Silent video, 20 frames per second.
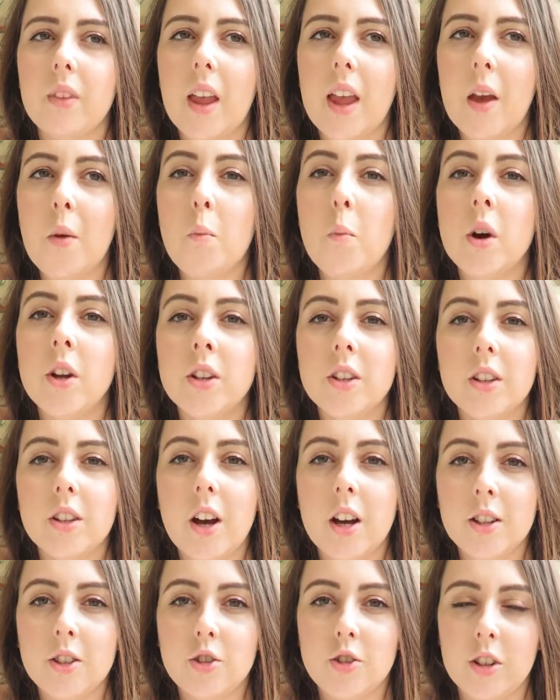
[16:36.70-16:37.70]
in one
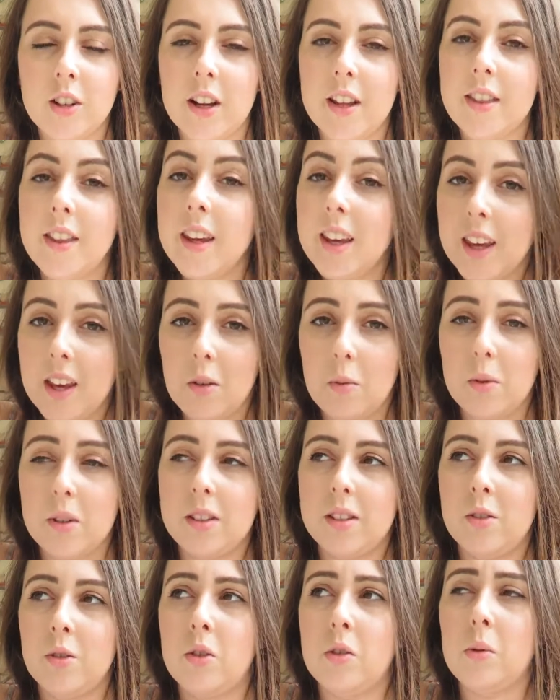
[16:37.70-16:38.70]
country, and I think it
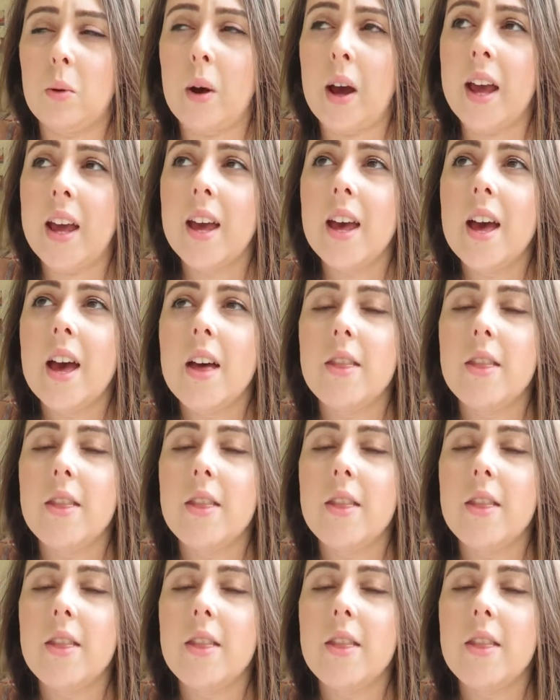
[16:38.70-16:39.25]
was Norway,